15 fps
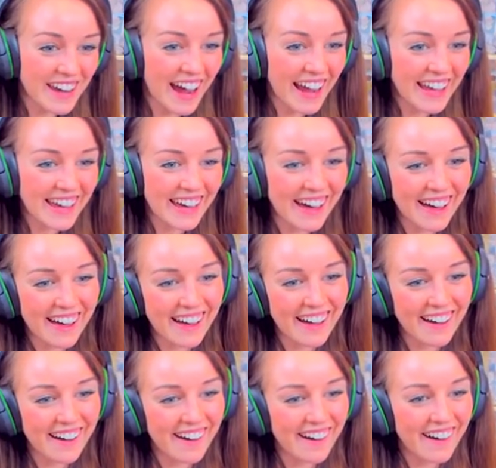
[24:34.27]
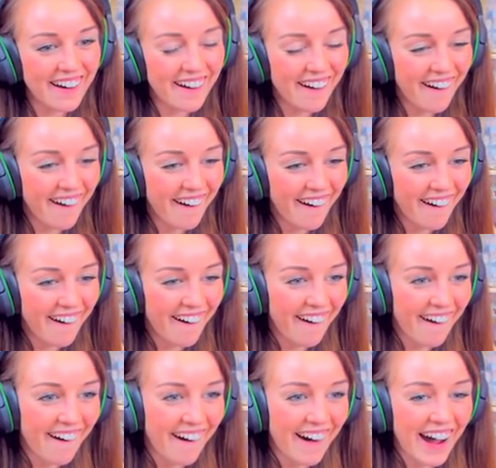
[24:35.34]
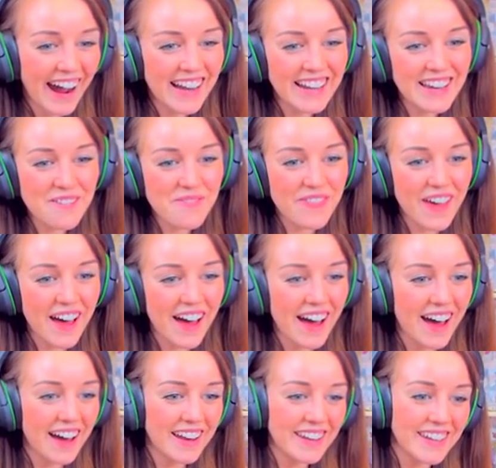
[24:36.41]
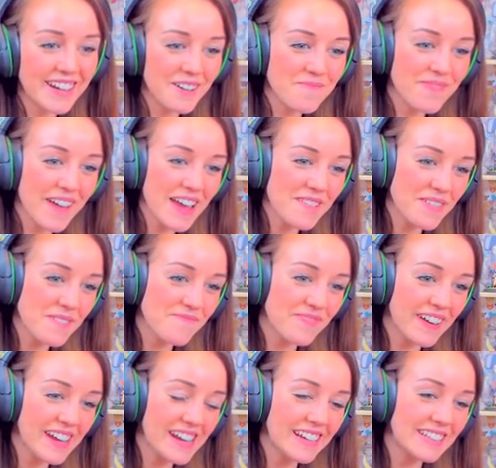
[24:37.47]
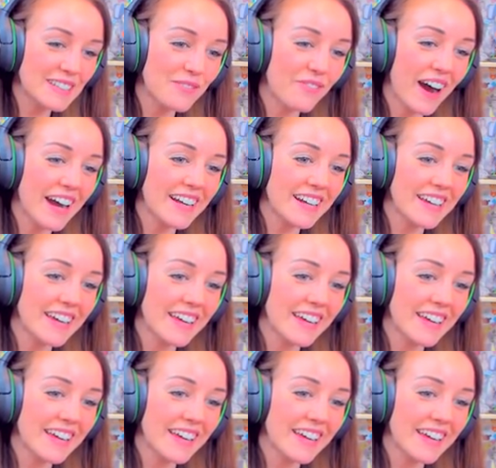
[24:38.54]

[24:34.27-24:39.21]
like her. I love that. Little baby Bean is finally